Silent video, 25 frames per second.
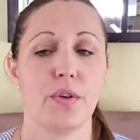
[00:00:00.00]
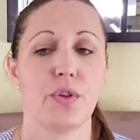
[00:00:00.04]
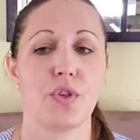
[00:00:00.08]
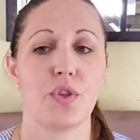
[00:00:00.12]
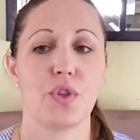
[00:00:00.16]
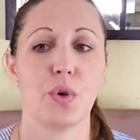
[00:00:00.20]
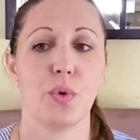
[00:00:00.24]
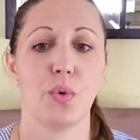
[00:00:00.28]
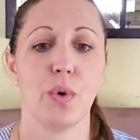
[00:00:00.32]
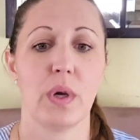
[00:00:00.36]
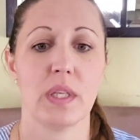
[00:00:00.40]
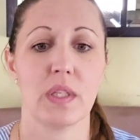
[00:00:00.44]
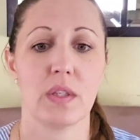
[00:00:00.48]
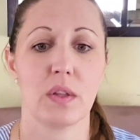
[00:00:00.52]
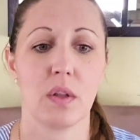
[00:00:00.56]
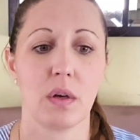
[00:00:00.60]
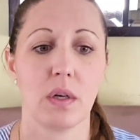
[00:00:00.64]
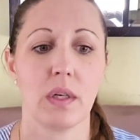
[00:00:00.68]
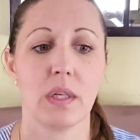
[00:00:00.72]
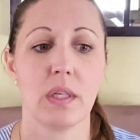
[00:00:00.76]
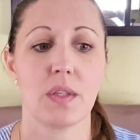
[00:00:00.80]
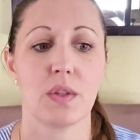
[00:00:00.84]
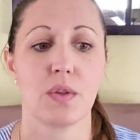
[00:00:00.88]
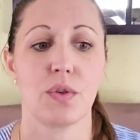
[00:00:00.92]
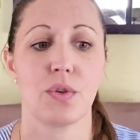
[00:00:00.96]
So as
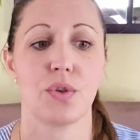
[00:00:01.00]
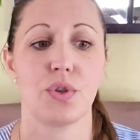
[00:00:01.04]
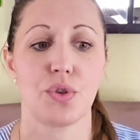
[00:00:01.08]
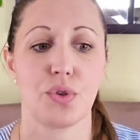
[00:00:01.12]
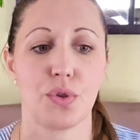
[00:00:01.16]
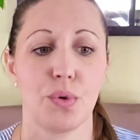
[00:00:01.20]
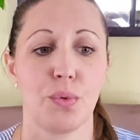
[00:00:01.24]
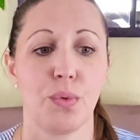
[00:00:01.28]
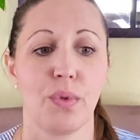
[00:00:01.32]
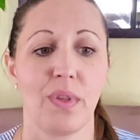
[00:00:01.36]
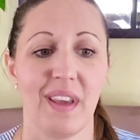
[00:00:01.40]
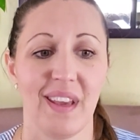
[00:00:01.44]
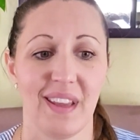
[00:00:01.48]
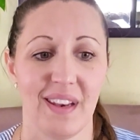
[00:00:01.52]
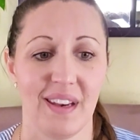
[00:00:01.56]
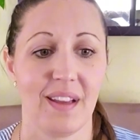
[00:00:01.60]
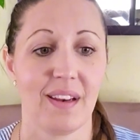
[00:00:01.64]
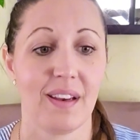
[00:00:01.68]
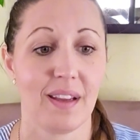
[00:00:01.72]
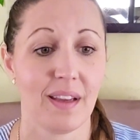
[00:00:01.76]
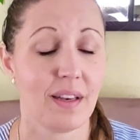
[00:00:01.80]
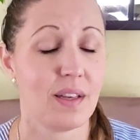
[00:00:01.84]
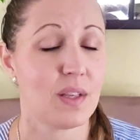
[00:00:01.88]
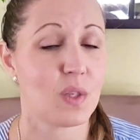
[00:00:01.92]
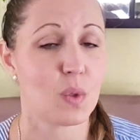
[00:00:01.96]
long as there is truth in it,
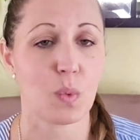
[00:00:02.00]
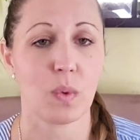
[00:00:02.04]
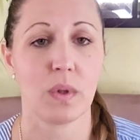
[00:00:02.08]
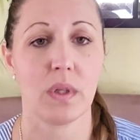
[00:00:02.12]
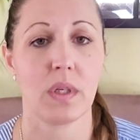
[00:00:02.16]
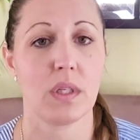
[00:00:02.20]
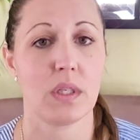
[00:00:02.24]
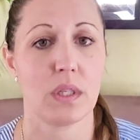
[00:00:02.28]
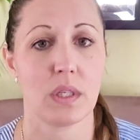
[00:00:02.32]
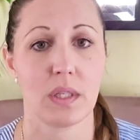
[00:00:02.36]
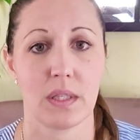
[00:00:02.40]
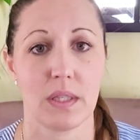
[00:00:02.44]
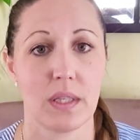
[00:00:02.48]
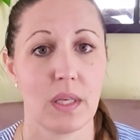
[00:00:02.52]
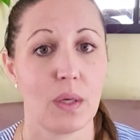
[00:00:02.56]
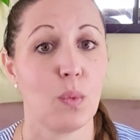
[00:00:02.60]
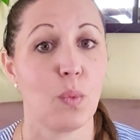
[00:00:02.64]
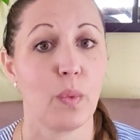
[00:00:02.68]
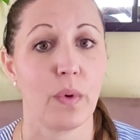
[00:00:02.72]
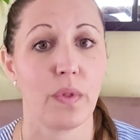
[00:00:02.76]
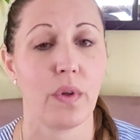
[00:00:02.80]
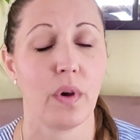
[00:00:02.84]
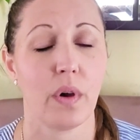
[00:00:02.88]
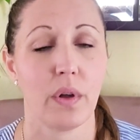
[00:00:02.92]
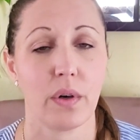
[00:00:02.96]
it is willing to sit
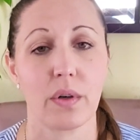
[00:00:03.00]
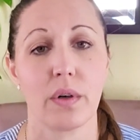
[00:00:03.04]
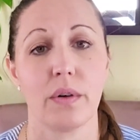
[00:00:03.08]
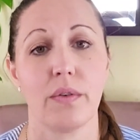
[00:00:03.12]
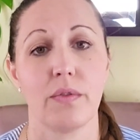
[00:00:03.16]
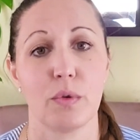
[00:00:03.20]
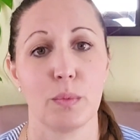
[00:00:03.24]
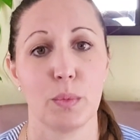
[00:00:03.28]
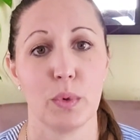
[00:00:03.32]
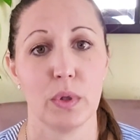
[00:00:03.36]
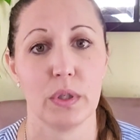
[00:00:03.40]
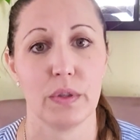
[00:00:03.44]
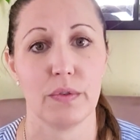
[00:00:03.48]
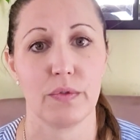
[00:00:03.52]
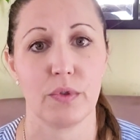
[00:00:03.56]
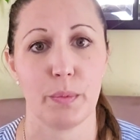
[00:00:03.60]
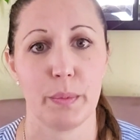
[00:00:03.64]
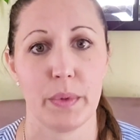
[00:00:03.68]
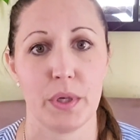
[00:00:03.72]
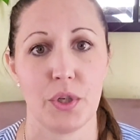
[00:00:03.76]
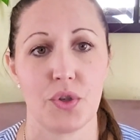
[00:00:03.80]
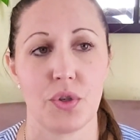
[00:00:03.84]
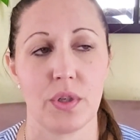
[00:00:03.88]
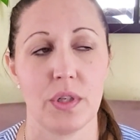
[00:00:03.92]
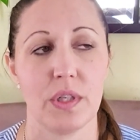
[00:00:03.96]
with uncomfortable
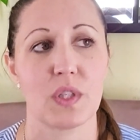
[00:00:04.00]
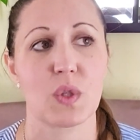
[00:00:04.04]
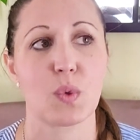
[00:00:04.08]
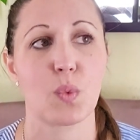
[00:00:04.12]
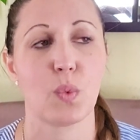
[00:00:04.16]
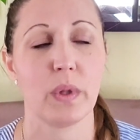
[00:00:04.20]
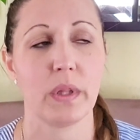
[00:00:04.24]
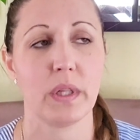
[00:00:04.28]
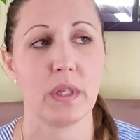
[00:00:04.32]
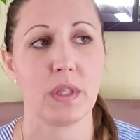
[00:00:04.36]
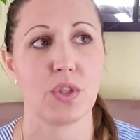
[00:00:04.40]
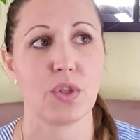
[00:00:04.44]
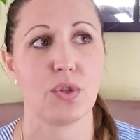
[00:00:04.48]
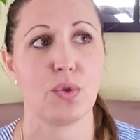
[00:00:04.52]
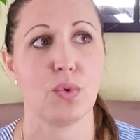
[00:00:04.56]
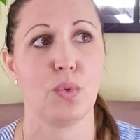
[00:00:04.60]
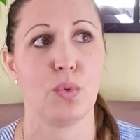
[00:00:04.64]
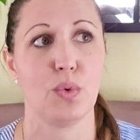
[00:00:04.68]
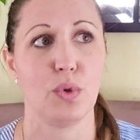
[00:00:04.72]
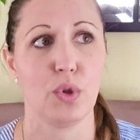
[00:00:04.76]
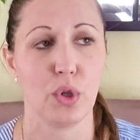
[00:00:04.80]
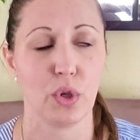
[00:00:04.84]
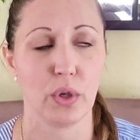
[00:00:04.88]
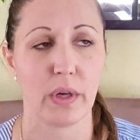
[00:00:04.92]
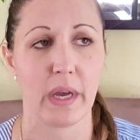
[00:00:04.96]
information. It's willing to
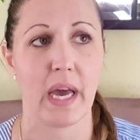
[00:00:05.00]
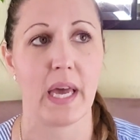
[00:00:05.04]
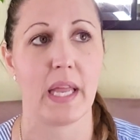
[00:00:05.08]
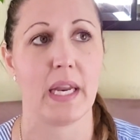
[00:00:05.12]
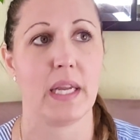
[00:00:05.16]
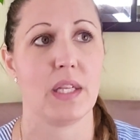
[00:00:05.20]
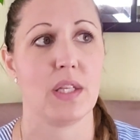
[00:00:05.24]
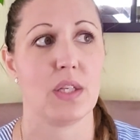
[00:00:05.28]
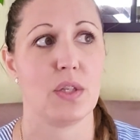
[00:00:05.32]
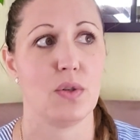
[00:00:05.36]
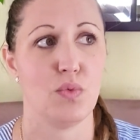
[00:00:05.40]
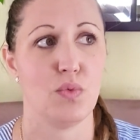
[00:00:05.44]
look at it,